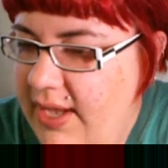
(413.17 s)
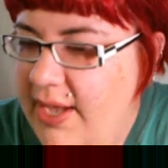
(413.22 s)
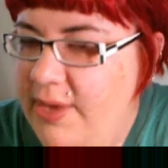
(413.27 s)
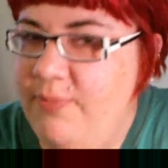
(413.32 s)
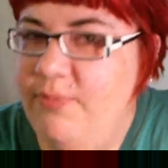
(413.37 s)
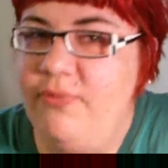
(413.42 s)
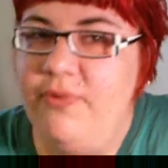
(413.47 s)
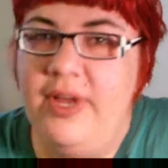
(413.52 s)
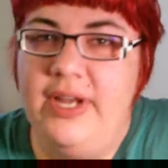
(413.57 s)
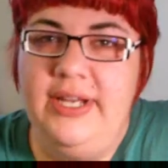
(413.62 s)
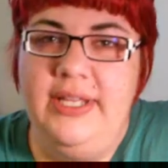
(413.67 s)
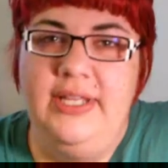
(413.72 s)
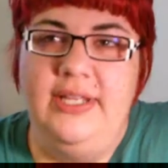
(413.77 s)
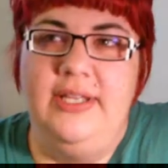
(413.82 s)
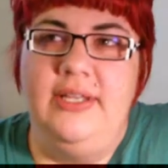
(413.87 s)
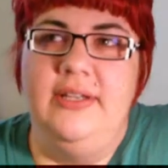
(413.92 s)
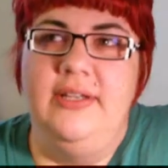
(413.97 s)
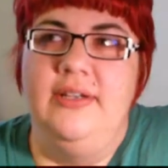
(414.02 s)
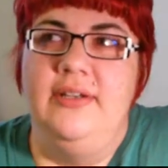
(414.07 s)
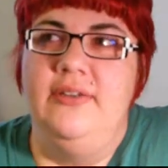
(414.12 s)
I'm ready
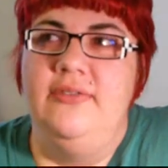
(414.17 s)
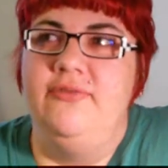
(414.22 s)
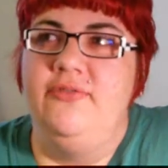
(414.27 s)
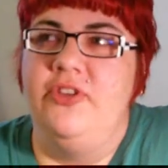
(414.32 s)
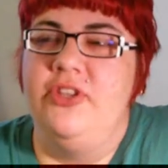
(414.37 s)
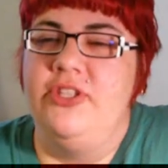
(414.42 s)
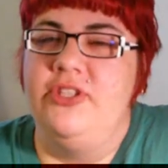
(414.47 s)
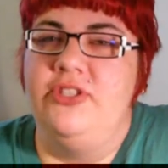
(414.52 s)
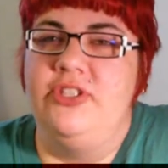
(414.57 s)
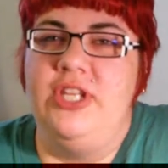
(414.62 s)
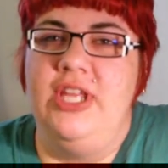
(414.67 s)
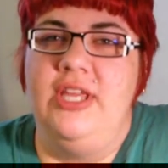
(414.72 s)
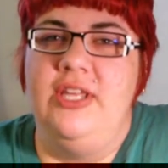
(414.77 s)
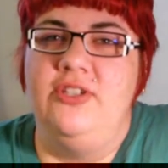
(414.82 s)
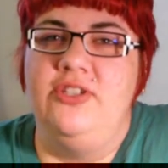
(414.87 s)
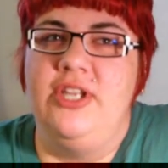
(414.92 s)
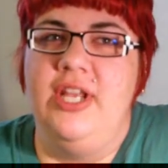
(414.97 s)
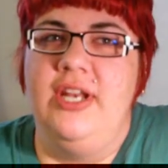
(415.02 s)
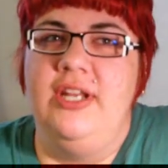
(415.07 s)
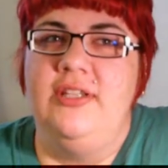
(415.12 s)
for this
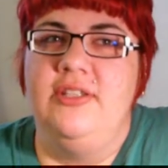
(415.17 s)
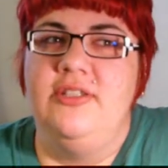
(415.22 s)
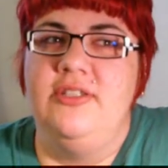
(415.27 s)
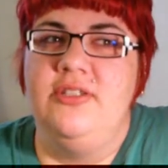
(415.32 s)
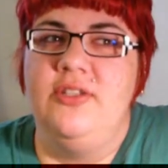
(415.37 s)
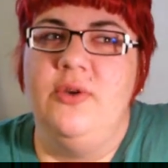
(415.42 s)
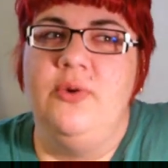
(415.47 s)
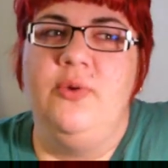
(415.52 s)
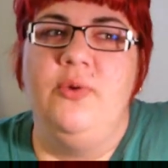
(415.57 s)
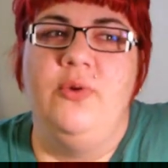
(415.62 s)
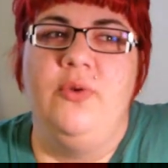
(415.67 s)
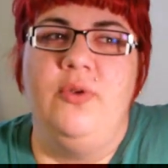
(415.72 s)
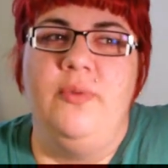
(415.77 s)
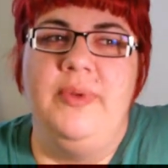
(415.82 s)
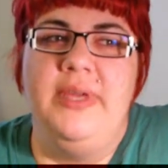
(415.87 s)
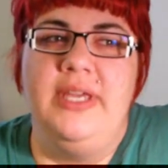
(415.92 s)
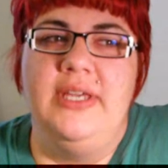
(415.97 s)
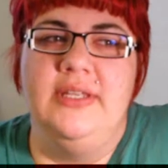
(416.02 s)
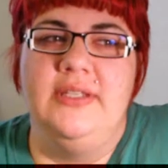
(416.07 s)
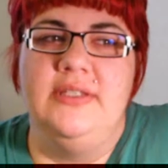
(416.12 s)
change, and it's so cool
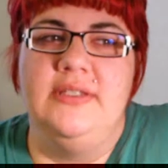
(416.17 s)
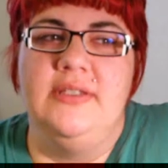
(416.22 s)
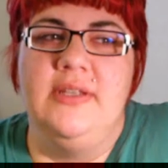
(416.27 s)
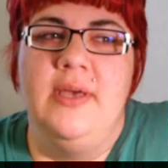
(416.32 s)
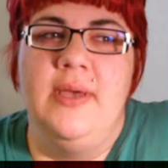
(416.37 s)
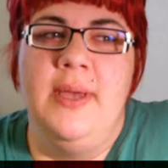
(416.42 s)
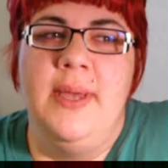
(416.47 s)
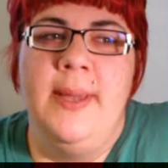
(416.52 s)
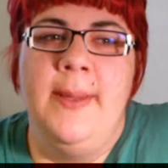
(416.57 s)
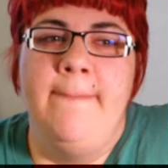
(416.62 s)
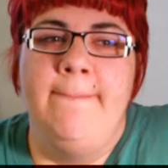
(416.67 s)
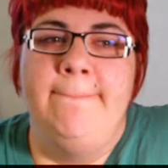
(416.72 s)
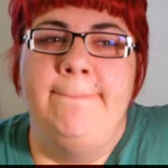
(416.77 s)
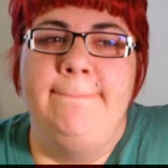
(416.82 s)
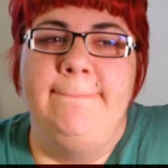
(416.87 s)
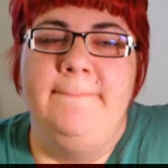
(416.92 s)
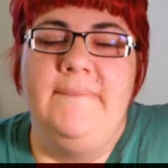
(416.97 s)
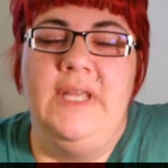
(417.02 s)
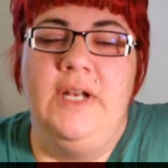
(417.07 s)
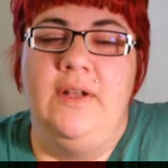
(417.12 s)
because,
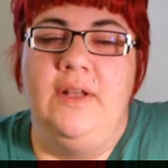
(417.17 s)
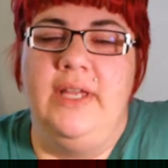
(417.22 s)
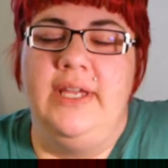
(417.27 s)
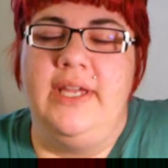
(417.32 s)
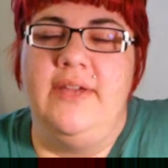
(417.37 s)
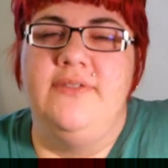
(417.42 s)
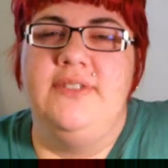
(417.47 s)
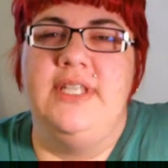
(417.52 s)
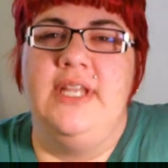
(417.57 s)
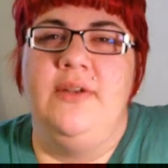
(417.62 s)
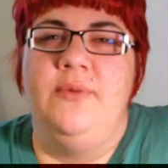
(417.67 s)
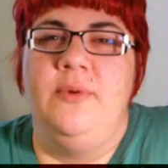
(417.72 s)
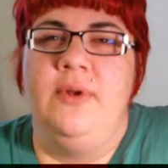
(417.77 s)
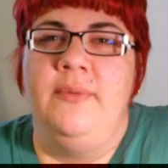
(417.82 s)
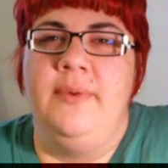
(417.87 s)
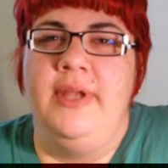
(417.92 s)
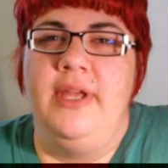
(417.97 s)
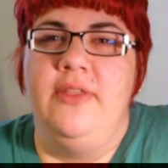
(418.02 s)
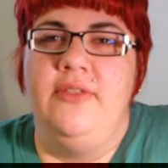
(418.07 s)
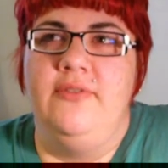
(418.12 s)
you know, like I've said in one of
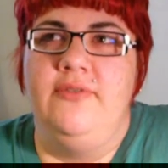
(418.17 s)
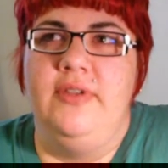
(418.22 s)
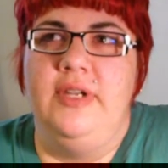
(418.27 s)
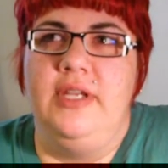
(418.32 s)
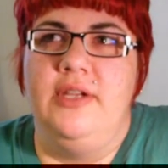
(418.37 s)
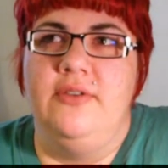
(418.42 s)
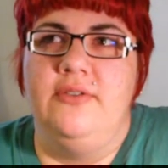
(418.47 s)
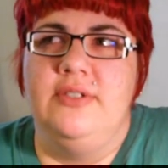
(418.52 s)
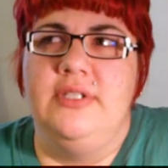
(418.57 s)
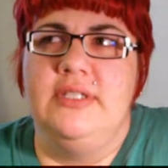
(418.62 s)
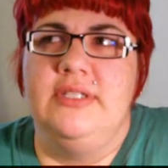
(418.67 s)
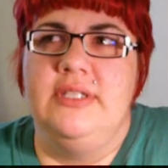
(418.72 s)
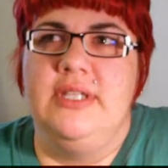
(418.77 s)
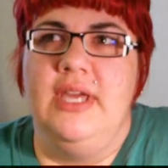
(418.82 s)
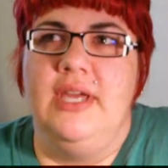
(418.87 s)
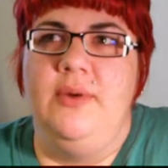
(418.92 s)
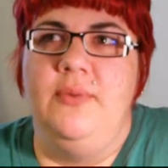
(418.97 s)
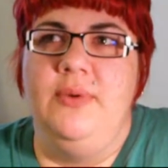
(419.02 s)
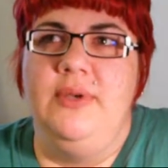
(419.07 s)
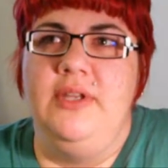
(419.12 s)
my other videos, it's
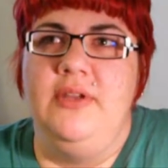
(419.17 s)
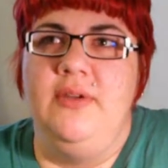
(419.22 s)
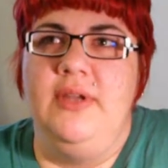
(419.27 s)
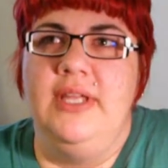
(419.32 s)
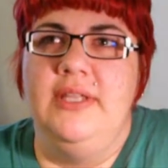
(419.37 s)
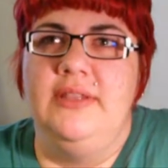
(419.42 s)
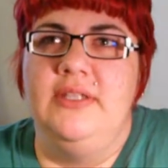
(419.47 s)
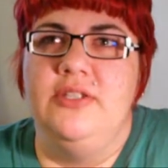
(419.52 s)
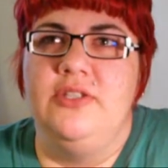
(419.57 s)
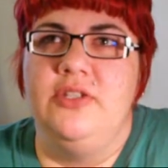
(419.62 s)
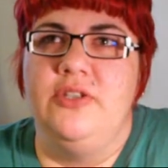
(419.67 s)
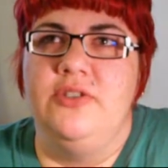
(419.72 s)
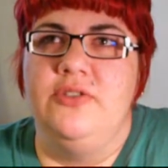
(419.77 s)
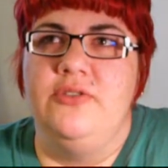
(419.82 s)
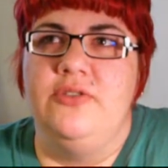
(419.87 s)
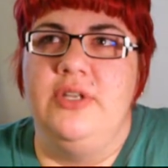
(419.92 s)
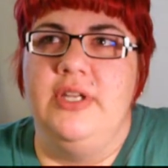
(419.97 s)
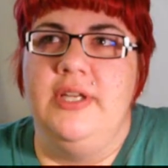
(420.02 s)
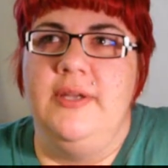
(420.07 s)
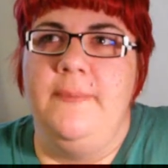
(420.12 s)
like when you get the
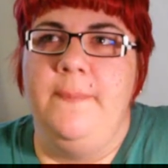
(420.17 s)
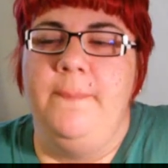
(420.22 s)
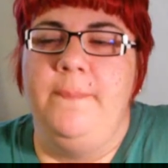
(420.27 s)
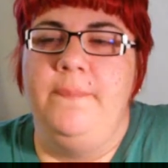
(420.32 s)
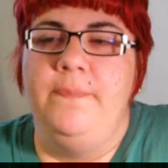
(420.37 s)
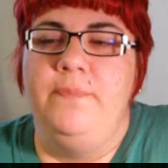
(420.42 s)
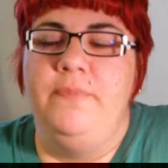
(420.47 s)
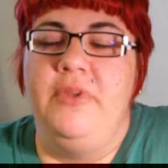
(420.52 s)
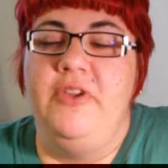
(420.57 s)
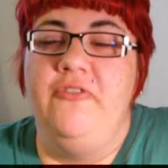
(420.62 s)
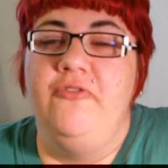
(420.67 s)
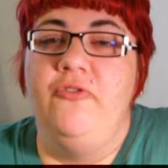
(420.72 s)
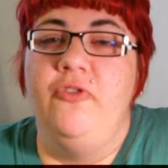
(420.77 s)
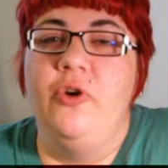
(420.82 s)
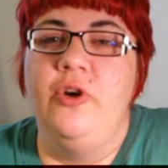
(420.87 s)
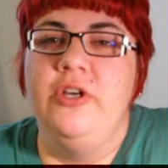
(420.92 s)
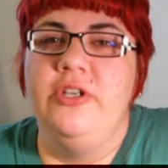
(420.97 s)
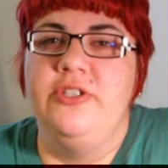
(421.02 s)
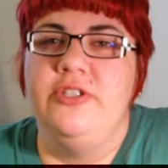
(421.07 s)
surgery, before